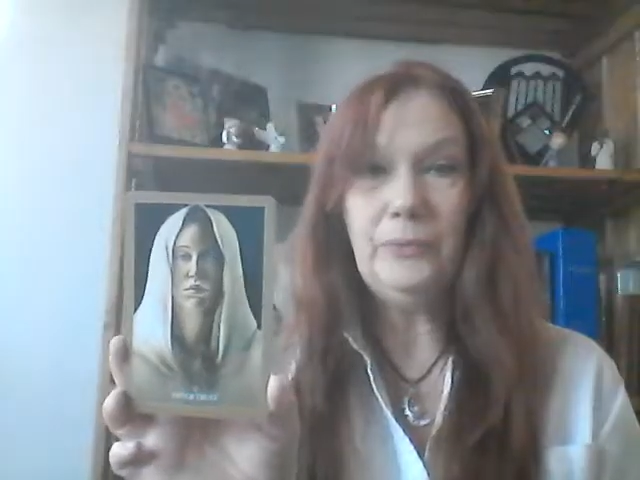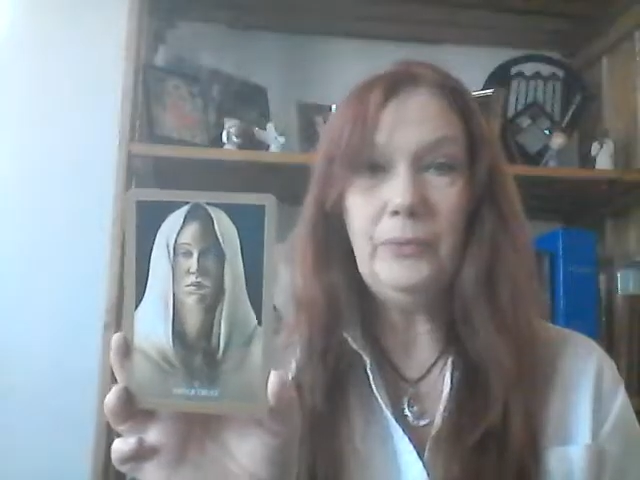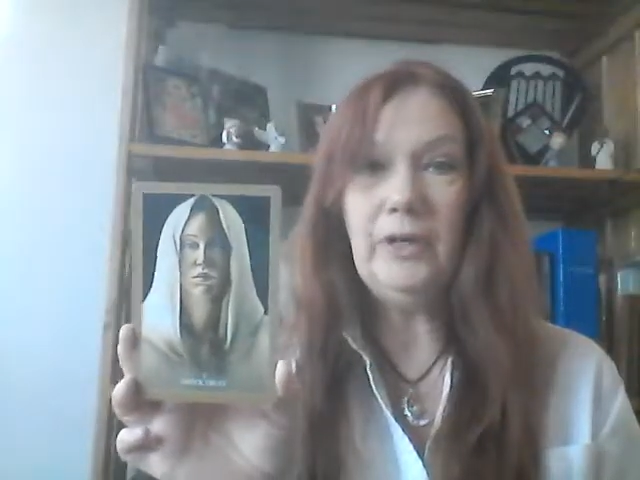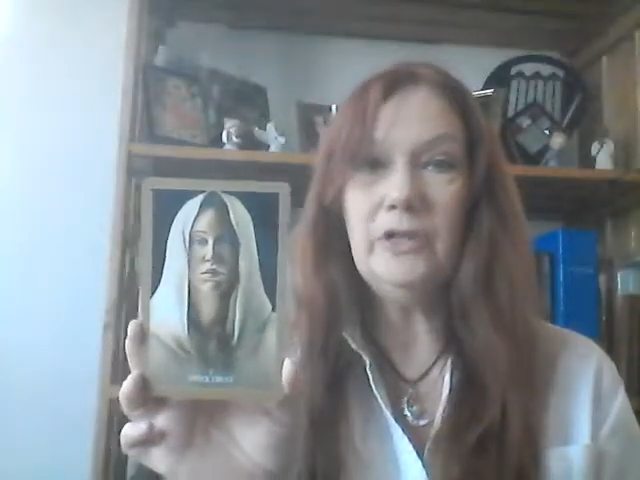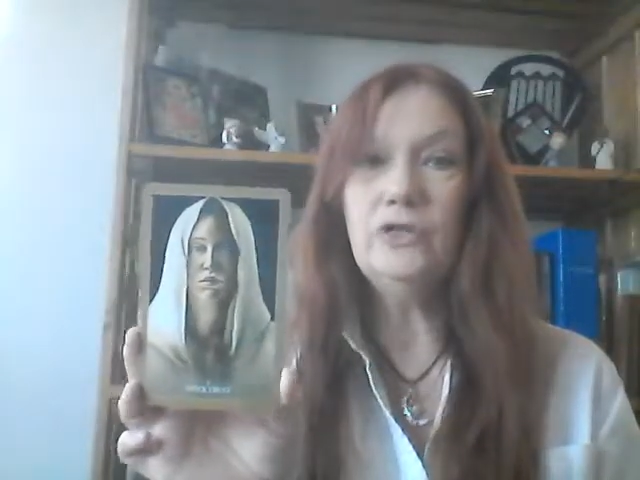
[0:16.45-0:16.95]

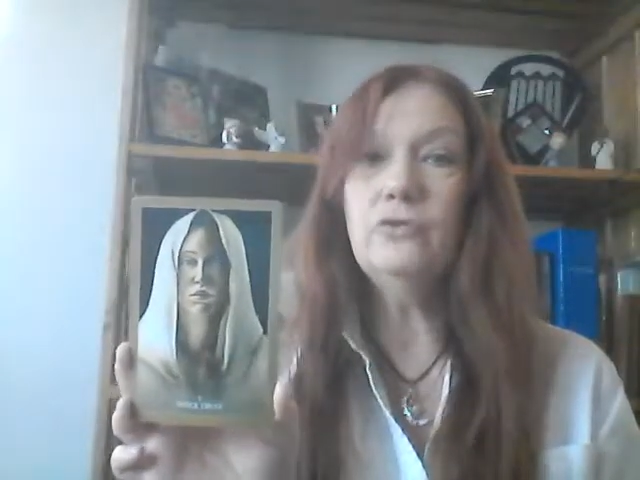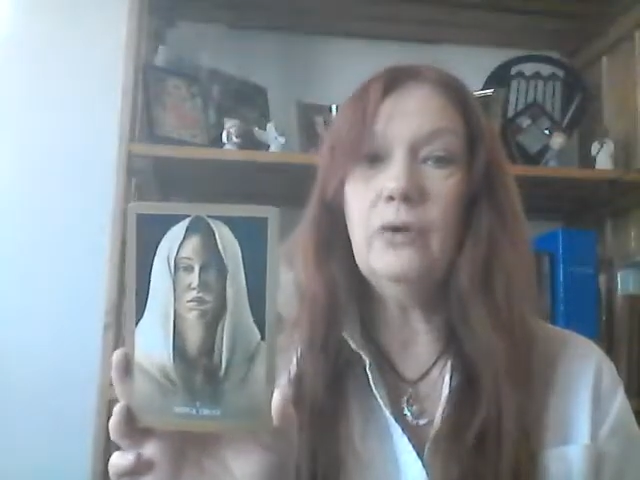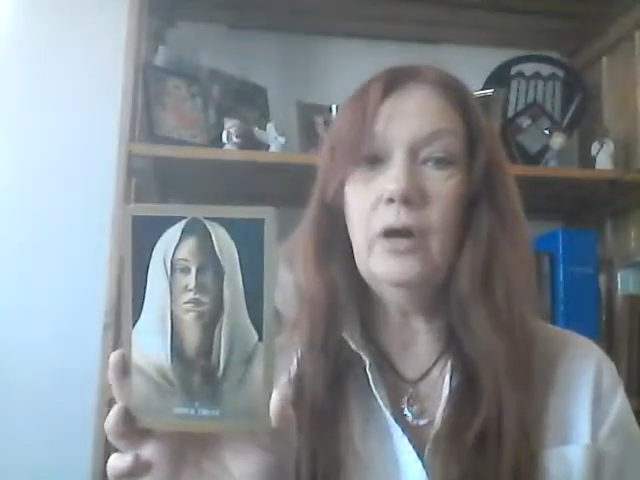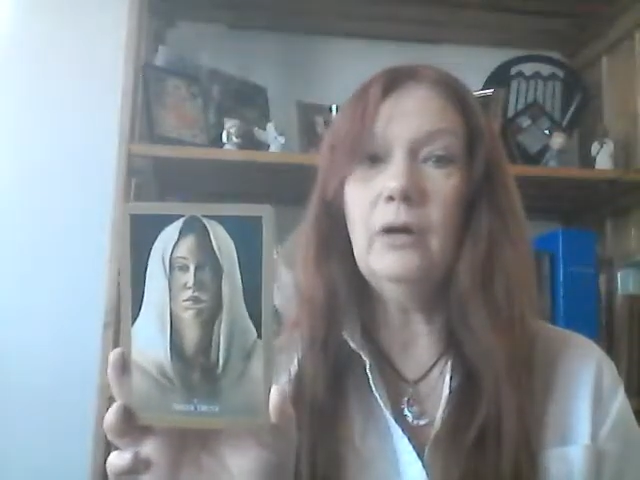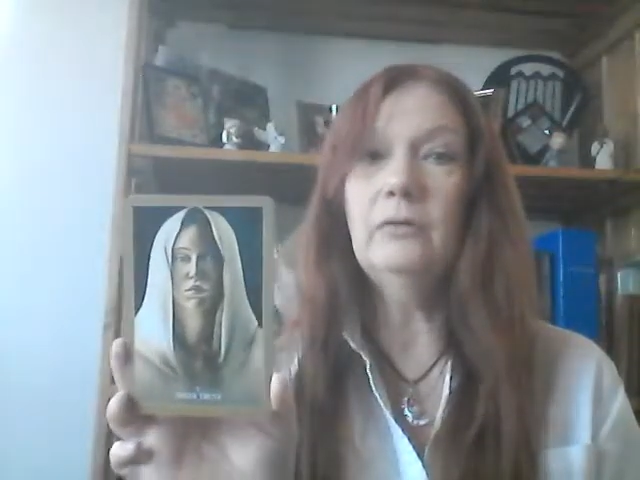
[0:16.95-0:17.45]
when it's
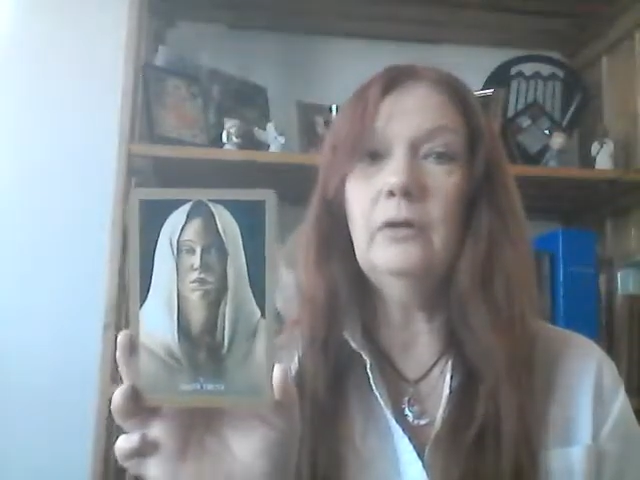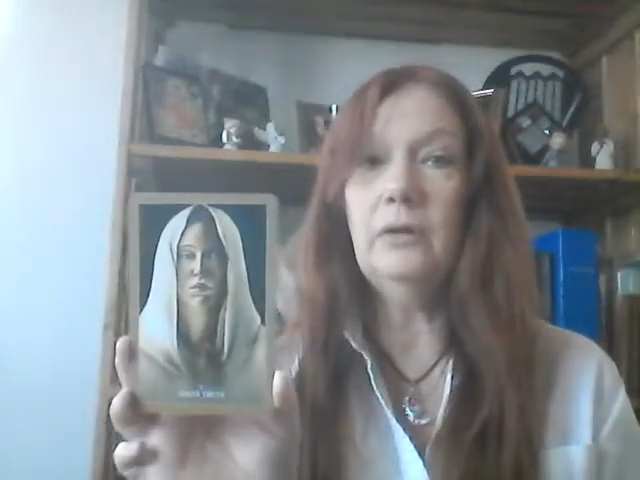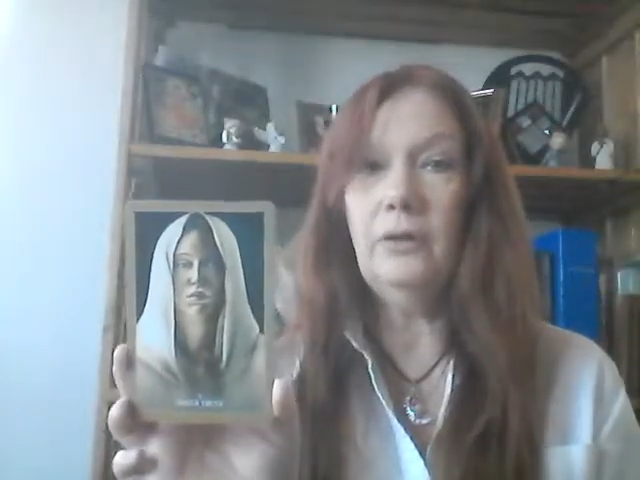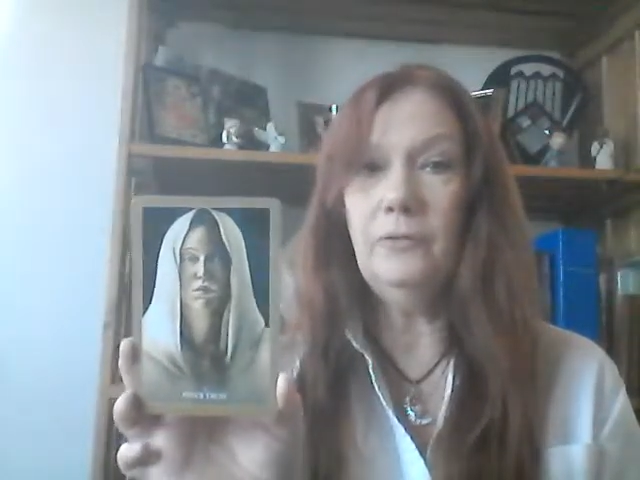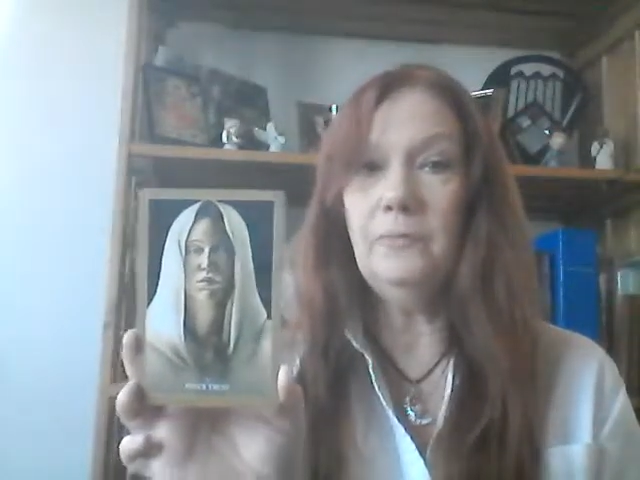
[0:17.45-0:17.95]
drawn
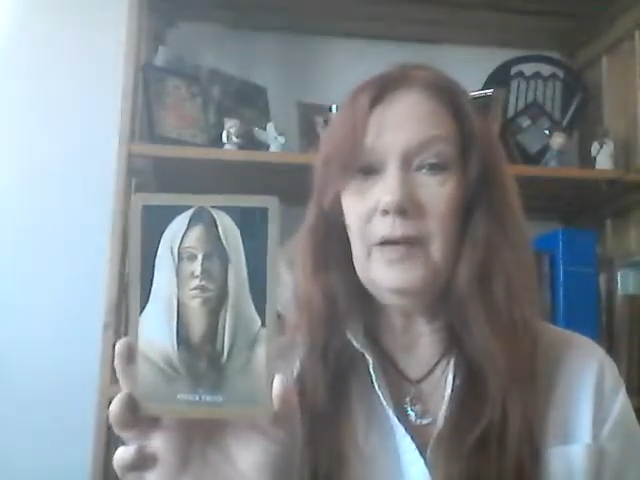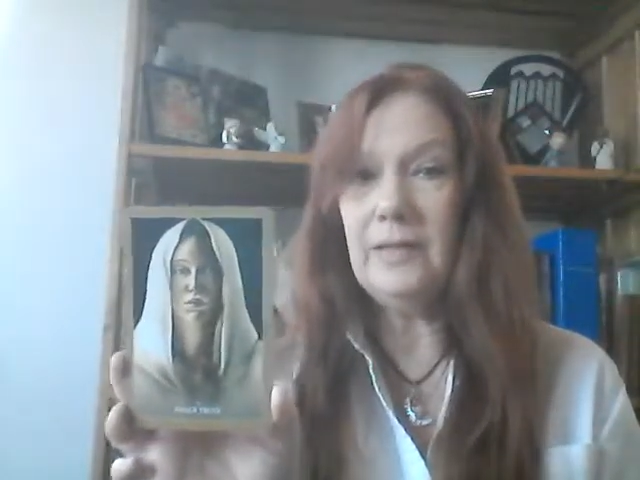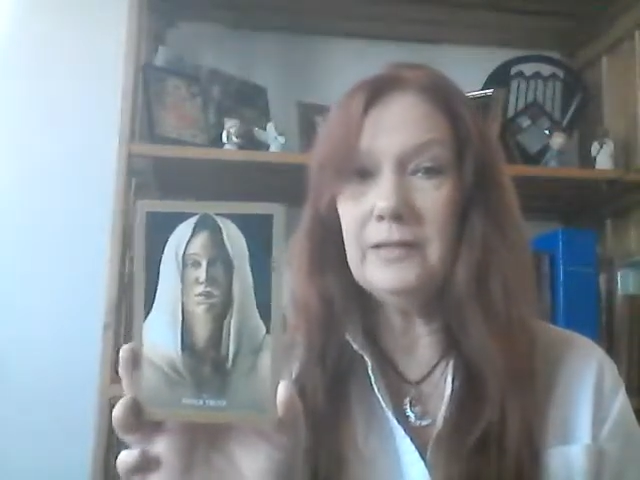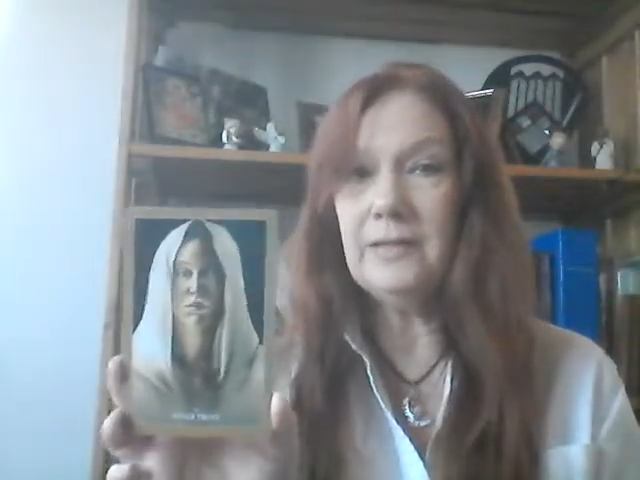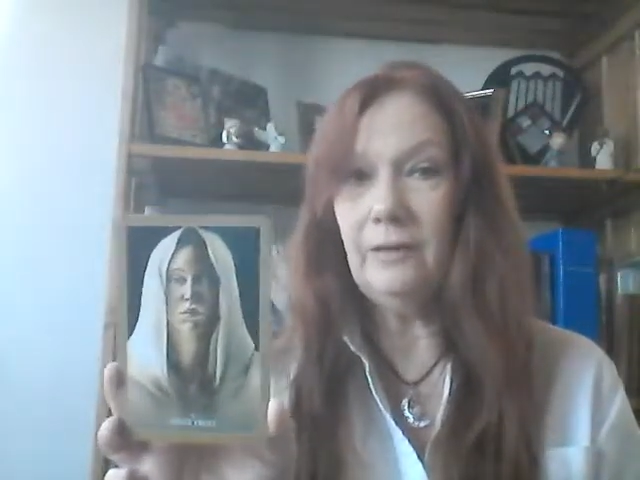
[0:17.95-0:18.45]
alone by
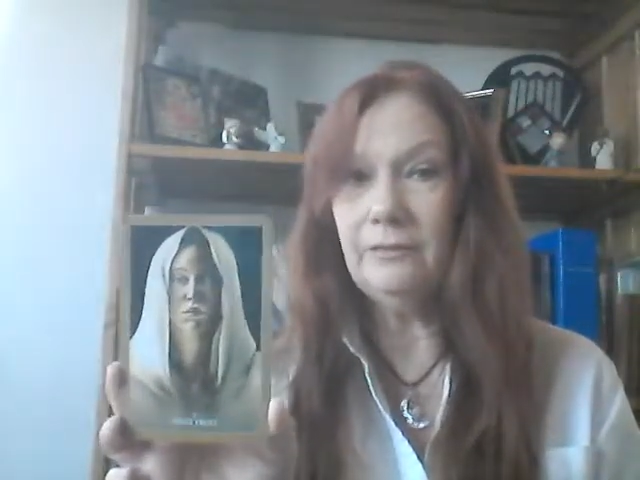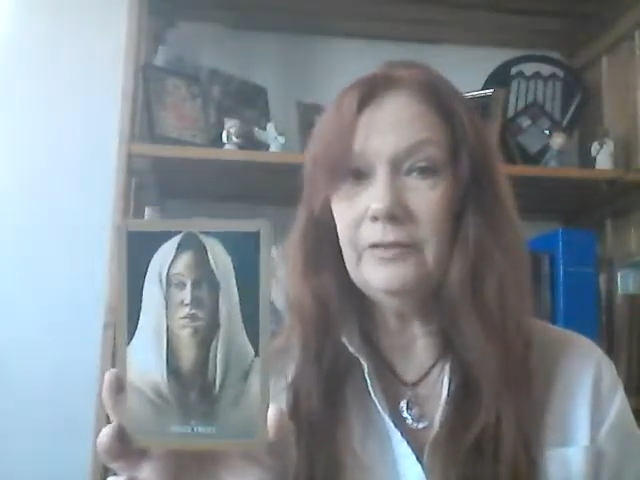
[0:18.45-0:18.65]
itself.